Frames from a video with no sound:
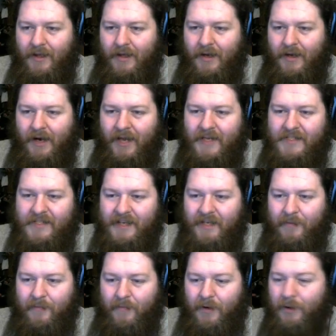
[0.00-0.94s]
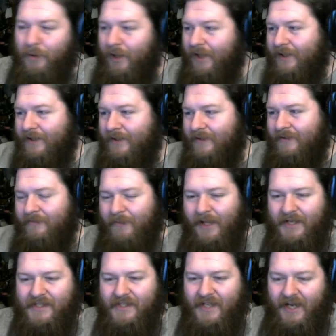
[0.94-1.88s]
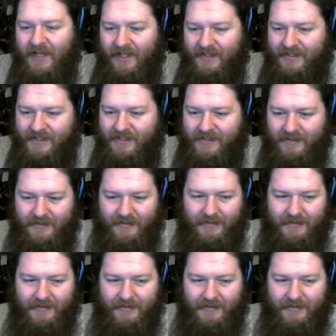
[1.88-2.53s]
Next up, Roland. Black Silence.